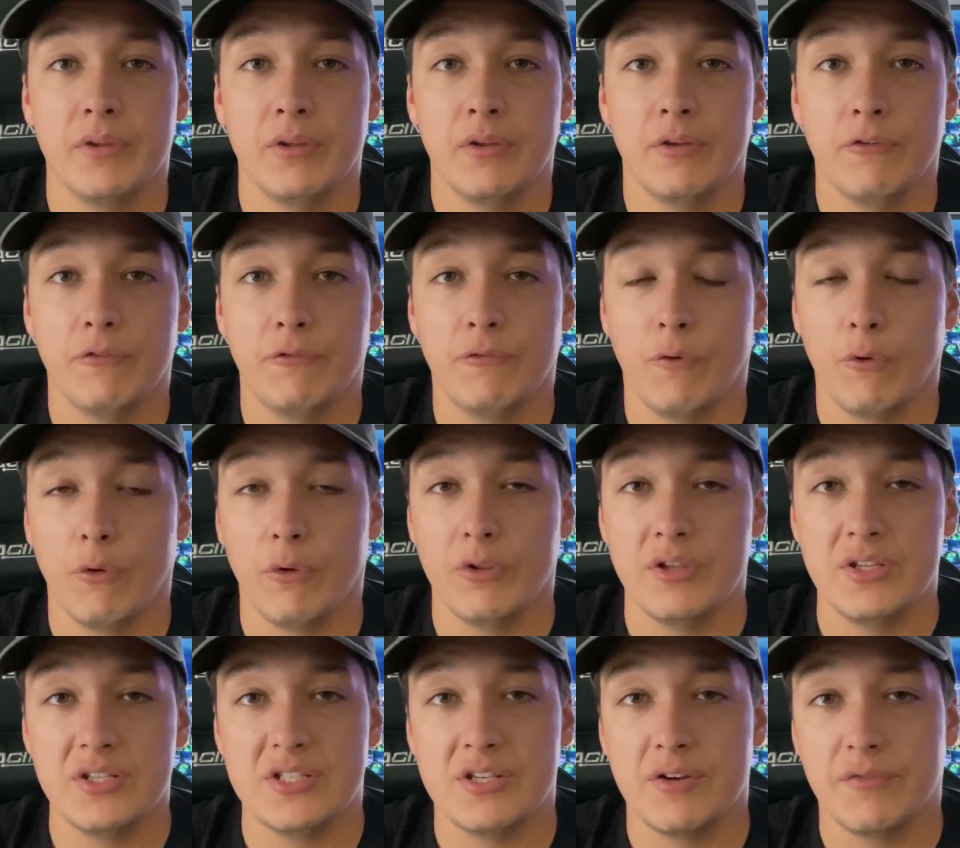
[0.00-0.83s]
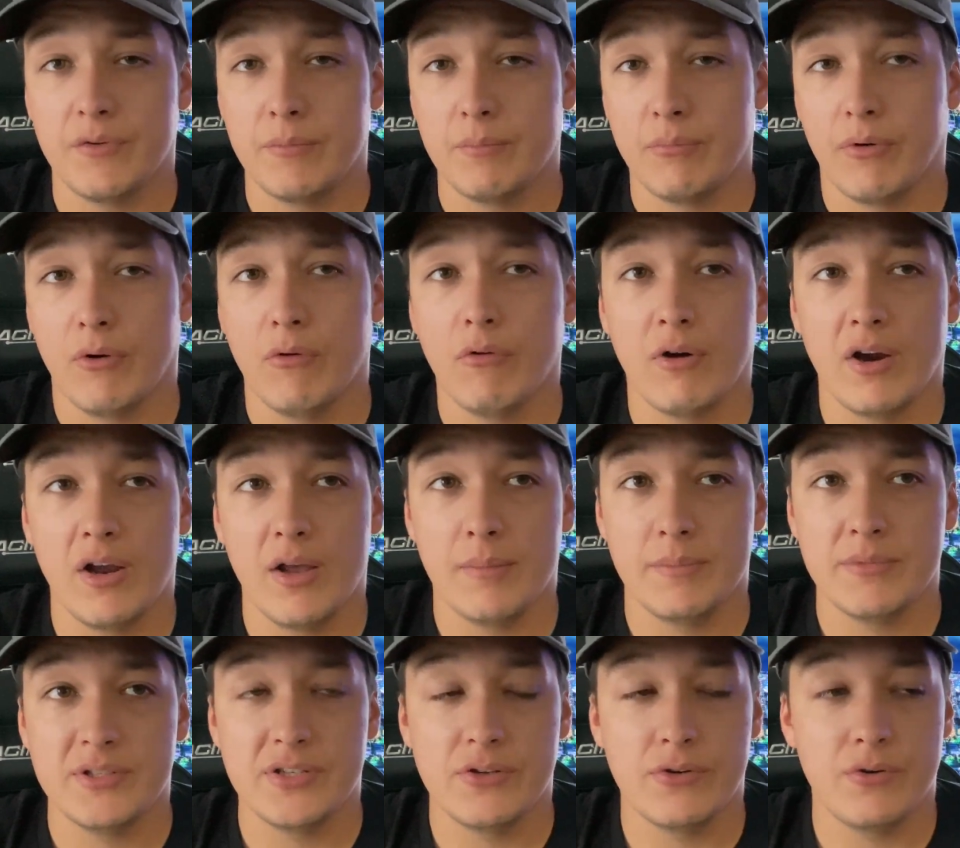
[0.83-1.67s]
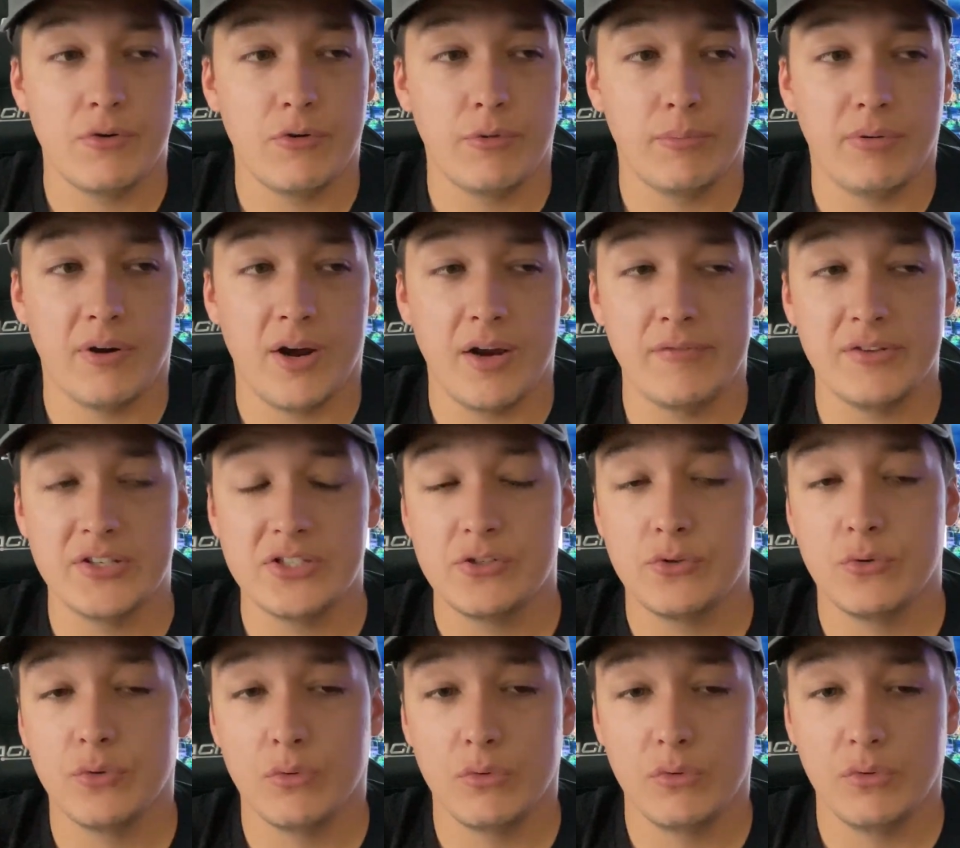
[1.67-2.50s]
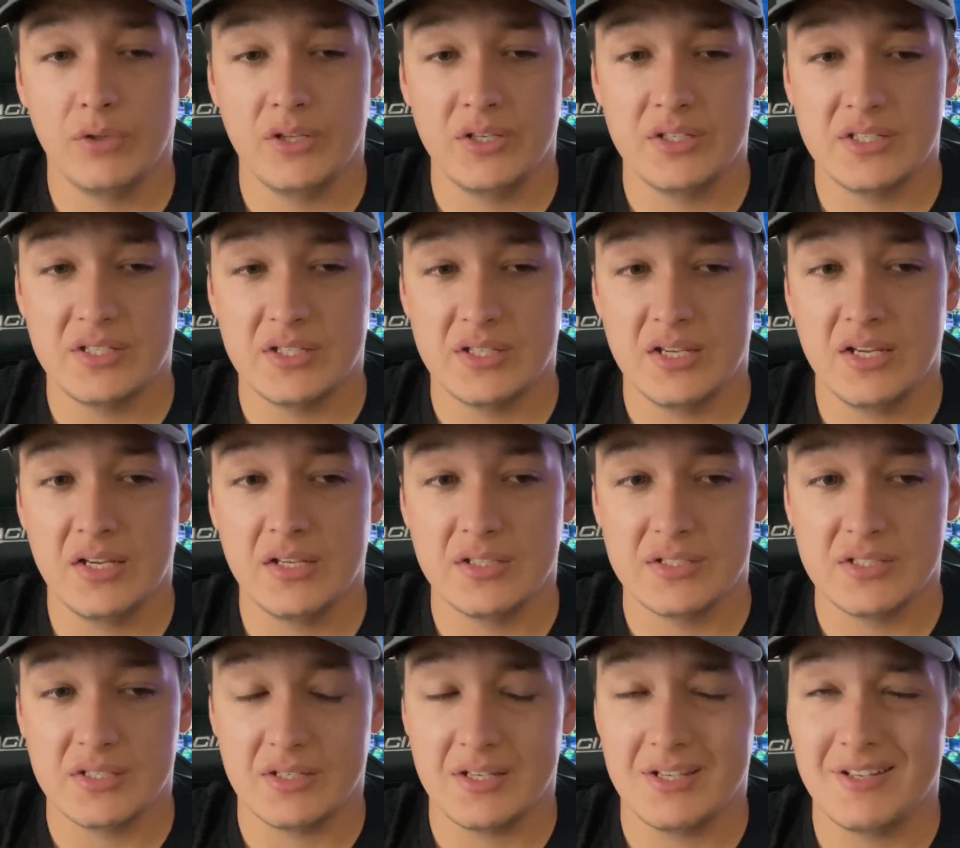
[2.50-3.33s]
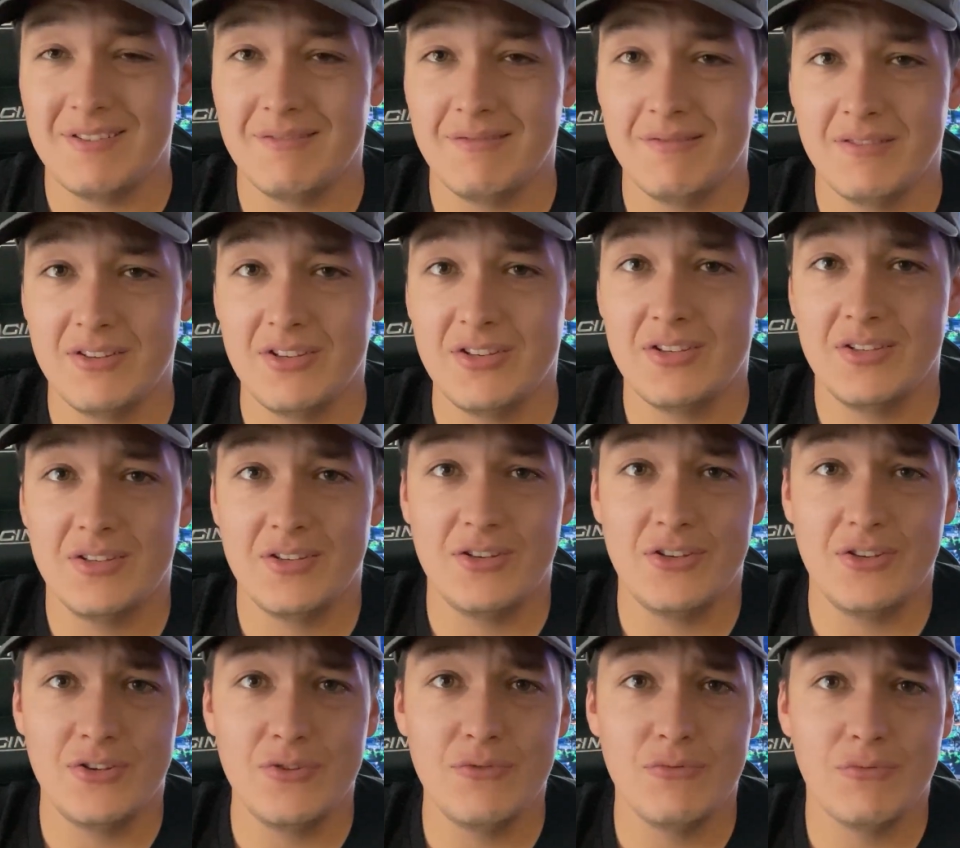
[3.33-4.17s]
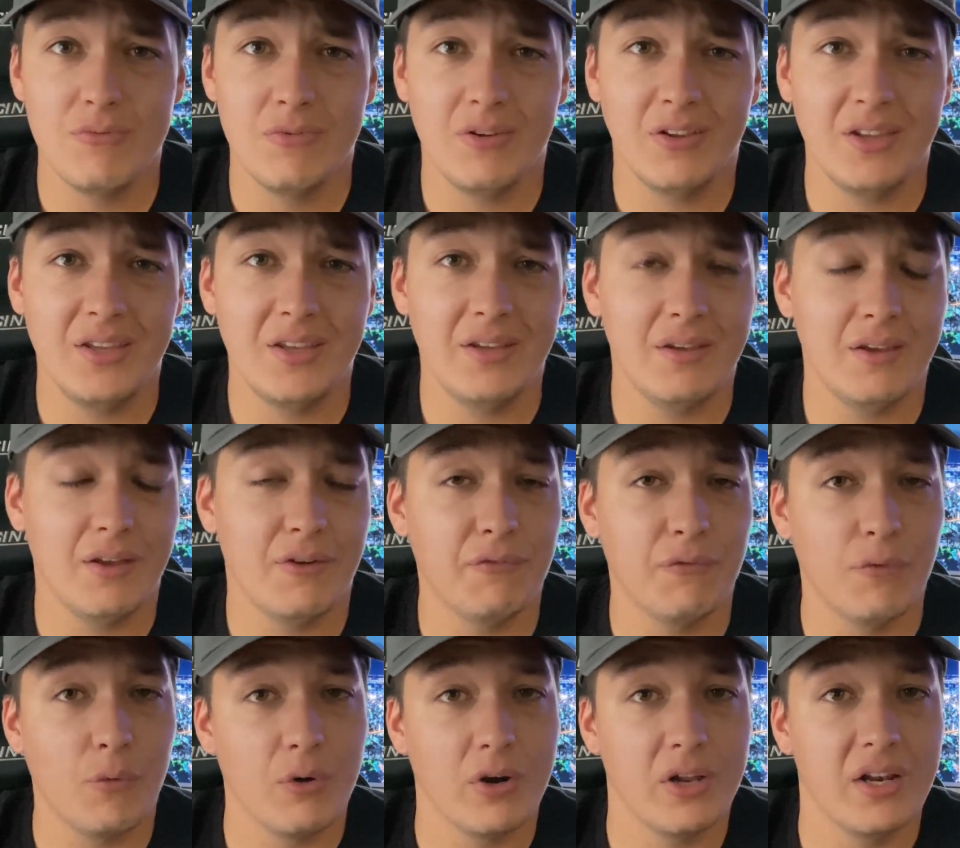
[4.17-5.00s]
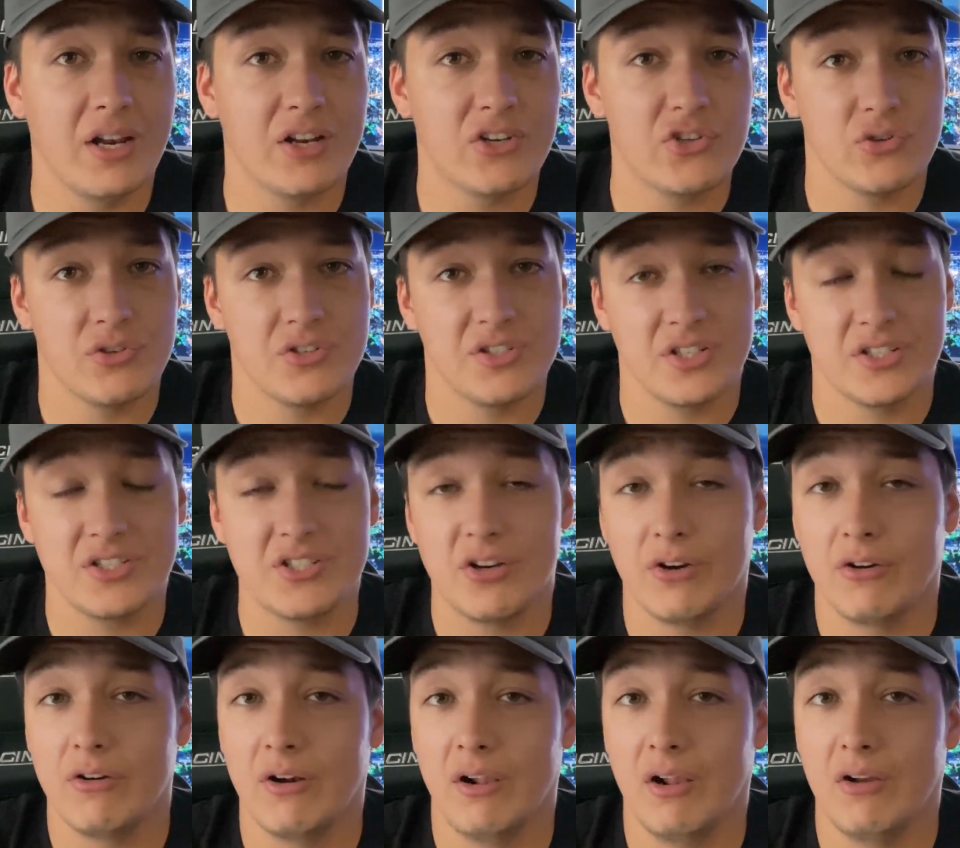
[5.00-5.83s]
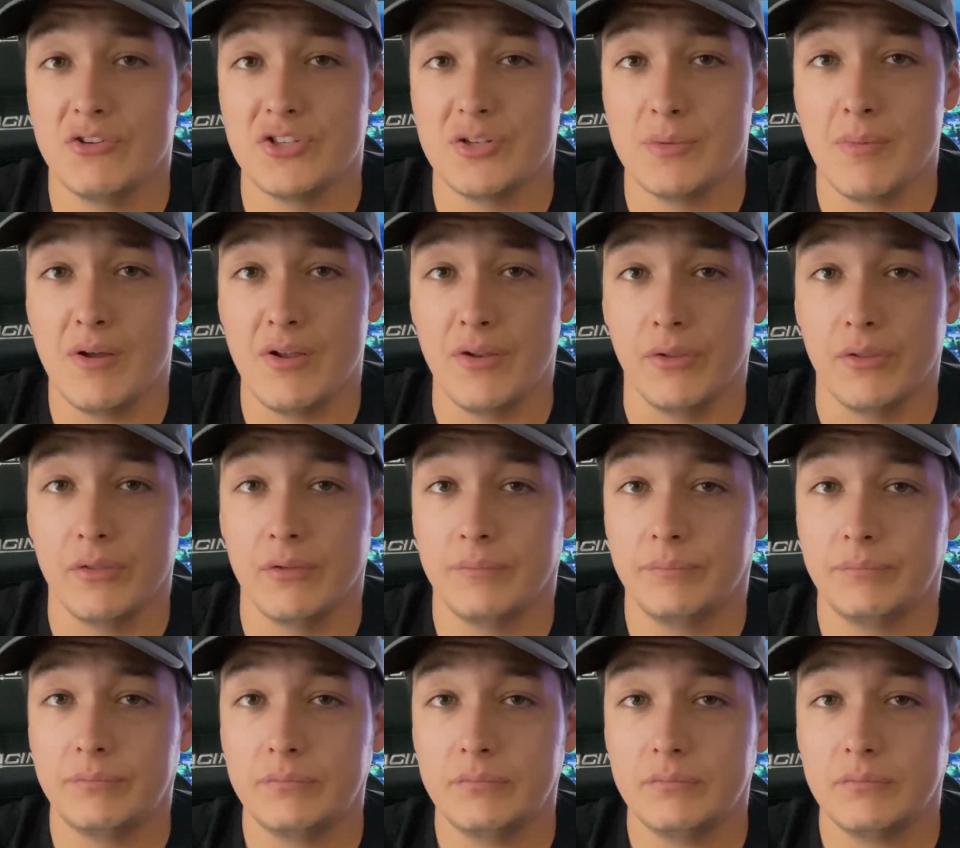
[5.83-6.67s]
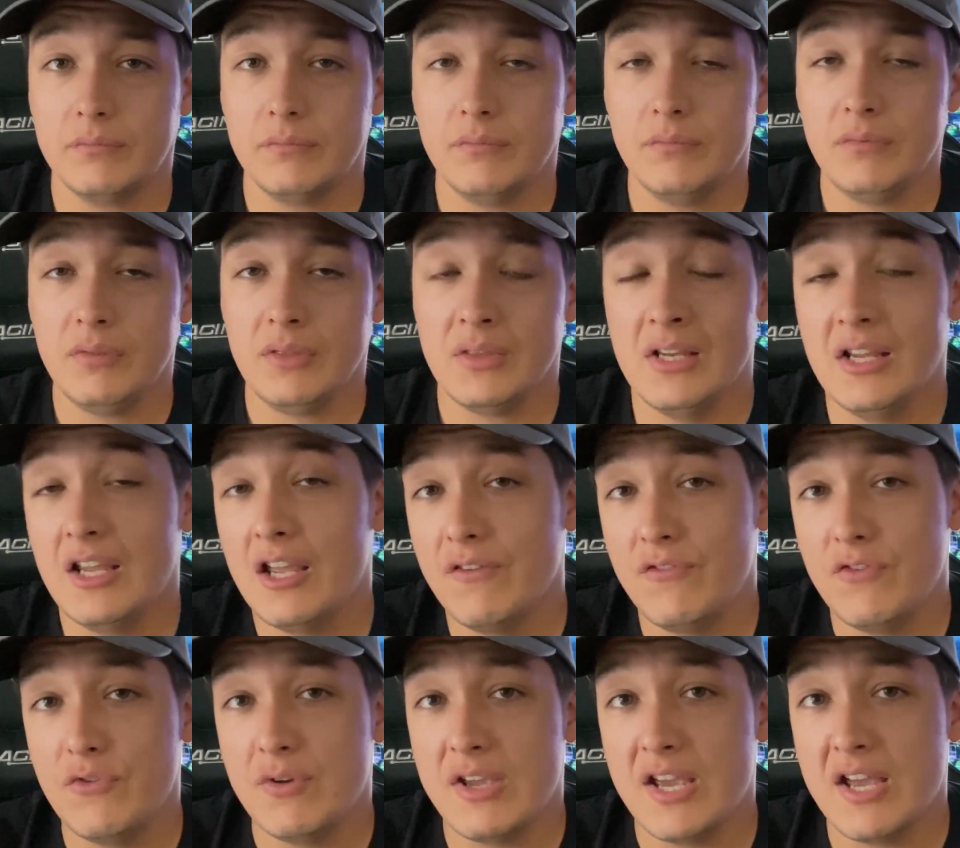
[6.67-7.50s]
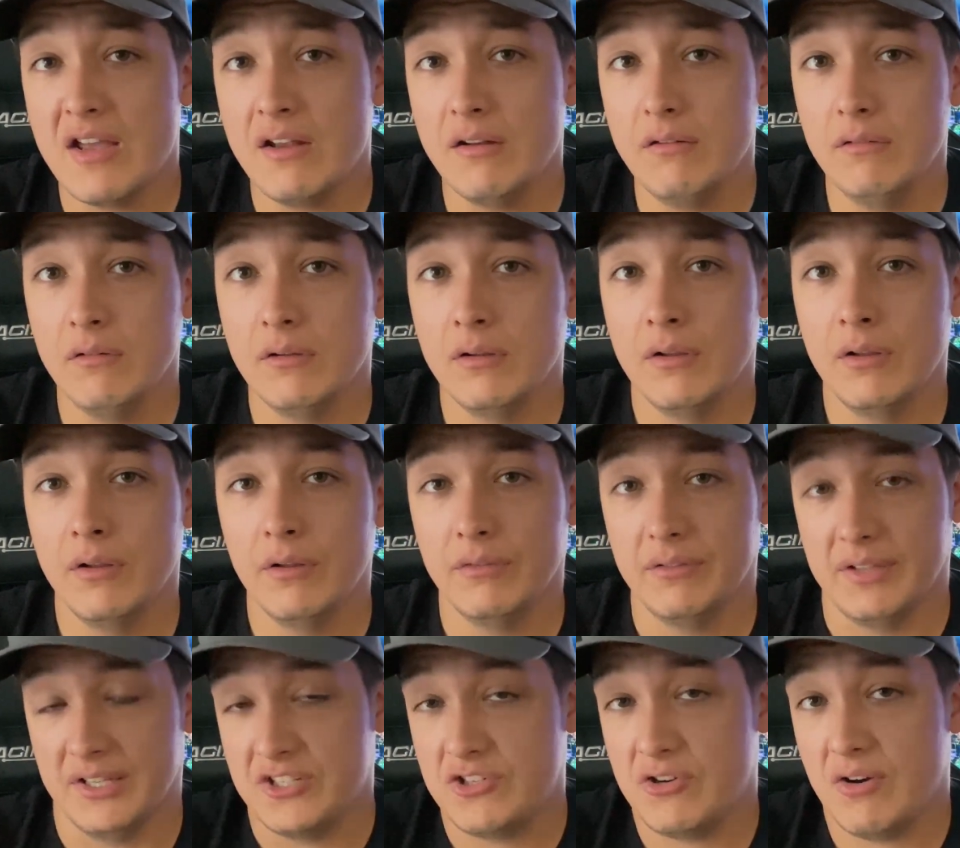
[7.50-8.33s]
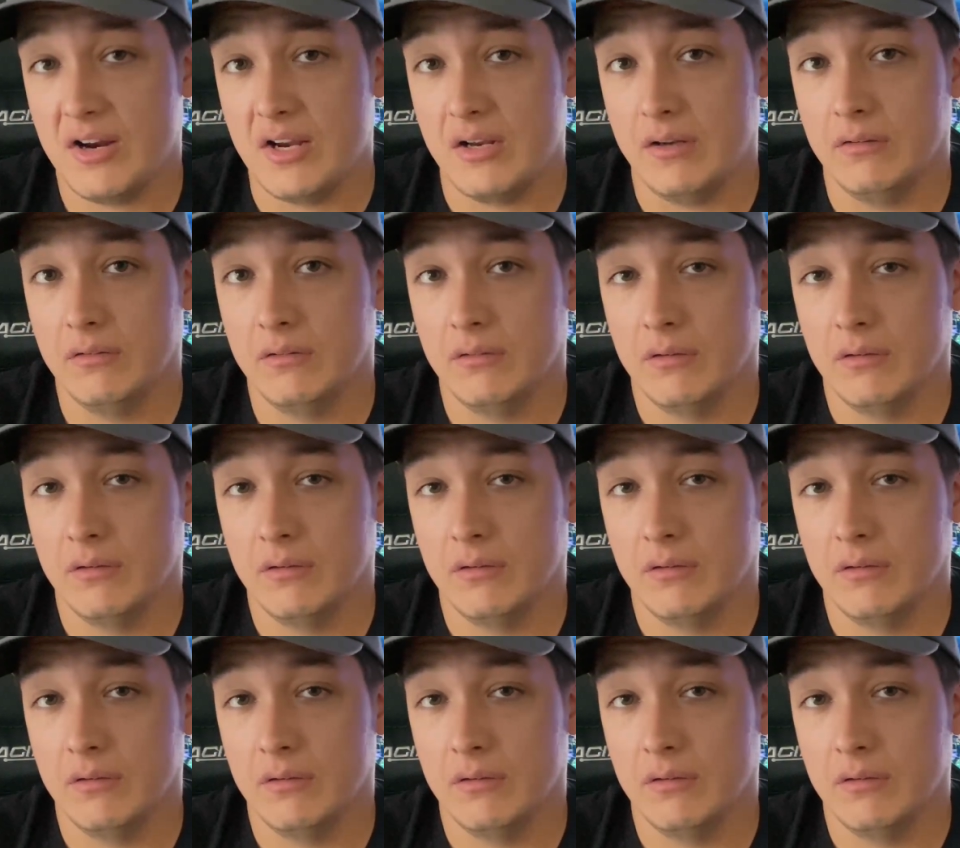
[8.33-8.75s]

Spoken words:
for these different programs into a private school and these things. Can you really afford an extra $600 a month? If you can, that's great.